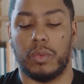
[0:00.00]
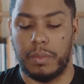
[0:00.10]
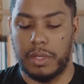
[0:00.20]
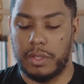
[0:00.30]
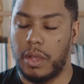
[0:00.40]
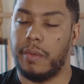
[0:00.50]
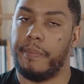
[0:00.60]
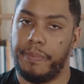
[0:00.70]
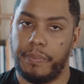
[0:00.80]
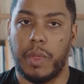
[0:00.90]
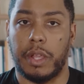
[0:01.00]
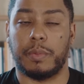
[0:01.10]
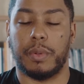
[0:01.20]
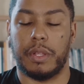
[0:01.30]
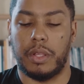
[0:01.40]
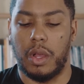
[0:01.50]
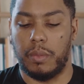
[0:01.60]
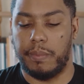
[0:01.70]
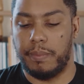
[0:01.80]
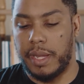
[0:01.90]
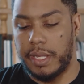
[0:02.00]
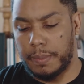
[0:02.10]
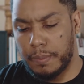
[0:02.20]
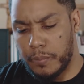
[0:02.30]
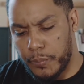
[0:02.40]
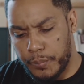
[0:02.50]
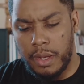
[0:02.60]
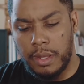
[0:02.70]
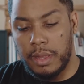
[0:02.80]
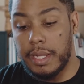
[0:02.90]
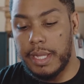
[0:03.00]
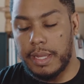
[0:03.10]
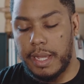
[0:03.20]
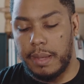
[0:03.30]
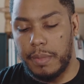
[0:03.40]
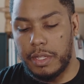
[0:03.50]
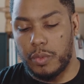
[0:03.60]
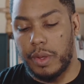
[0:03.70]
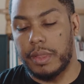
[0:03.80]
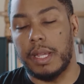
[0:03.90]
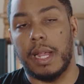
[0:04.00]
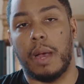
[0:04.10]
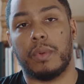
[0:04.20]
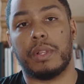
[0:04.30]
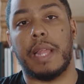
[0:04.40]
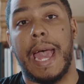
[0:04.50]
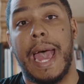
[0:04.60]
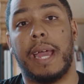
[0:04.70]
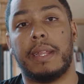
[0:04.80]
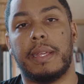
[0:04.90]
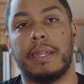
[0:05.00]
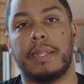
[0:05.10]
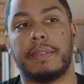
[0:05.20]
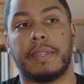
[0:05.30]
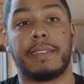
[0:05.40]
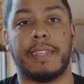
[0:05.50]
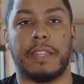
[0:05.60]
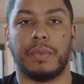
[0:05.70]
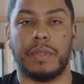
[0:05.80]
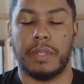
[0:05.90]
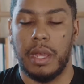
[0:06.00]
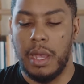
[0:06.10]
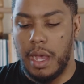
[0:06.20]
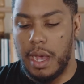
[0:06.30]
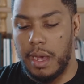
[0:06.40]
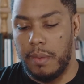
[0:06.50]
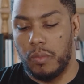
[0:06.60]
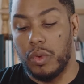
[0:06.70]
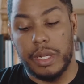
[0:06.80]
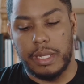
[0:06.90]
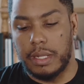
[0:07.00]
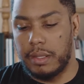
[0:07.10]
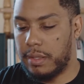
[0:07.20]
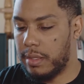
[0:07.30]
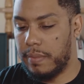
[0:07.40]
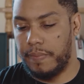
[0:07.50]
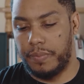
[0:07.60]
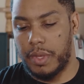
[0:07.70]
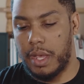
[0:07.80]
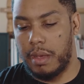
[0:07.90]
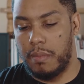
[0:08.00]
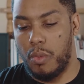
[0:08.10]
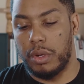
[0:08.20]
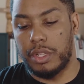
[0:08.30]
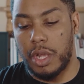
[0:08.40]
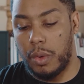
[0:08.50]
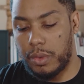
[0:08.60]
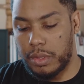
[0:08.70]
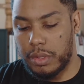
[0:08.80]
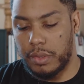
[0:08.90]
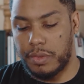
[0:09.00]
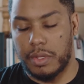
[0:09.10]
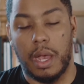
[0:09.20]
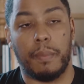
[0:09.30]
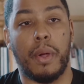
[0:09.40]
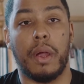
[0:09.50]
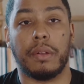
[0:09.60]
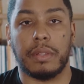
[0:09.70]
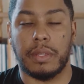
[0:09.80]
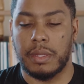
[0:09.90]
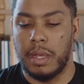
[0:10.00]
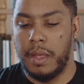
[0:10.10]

with me, so that was pretty dope. But looking at the image, one thing I would add is accessories. Rings, more chokers, a purse,